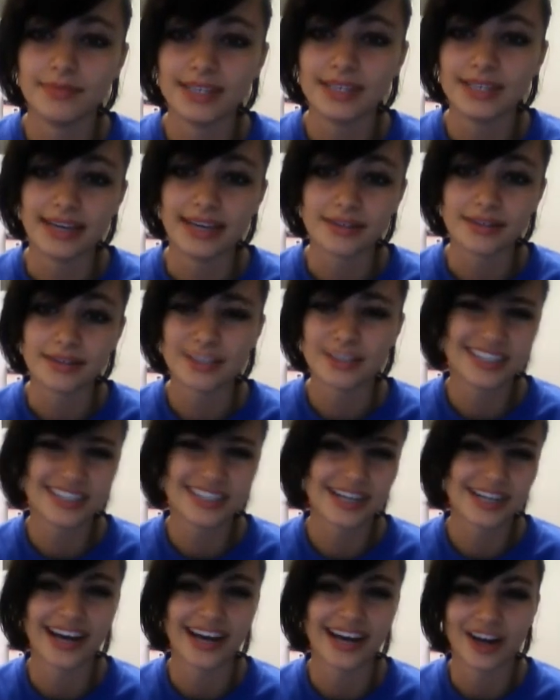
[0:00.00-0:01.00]
Days.
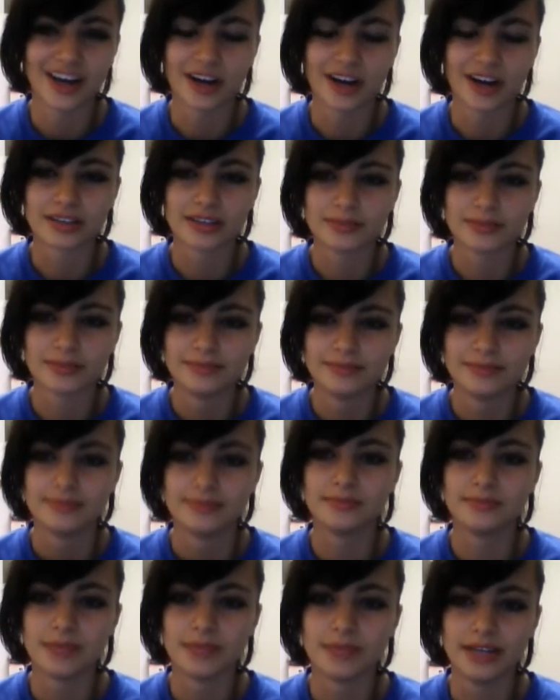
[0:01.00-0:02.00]
Days are kind of hard.
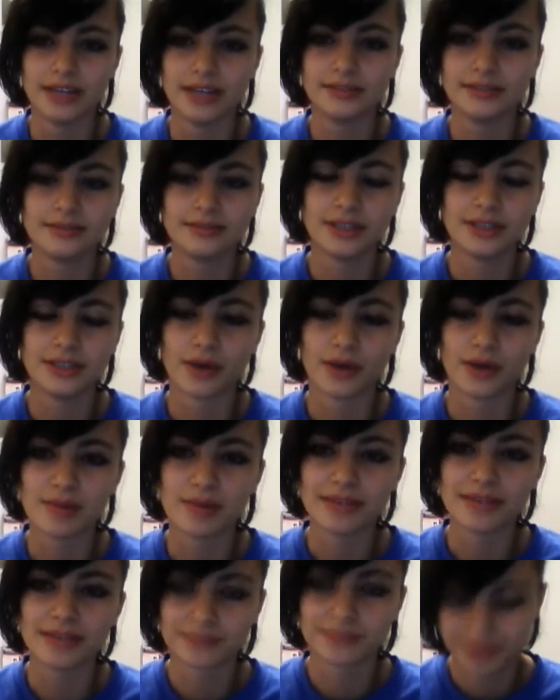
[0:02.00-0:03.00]
But, you know what I
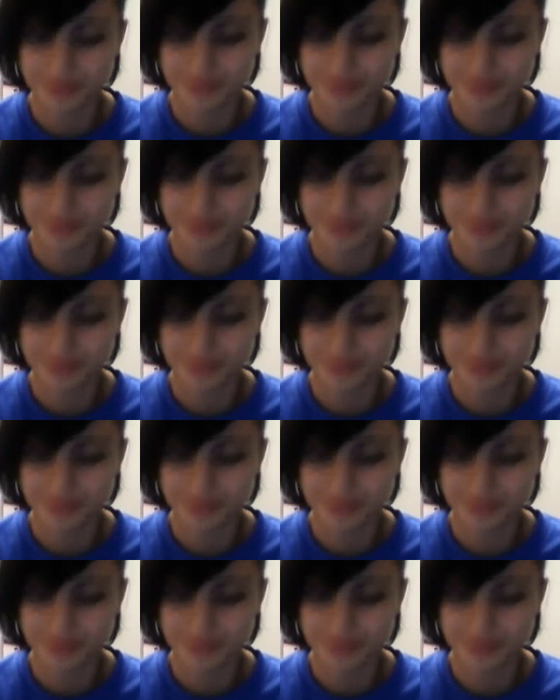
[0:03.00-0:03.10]
mean.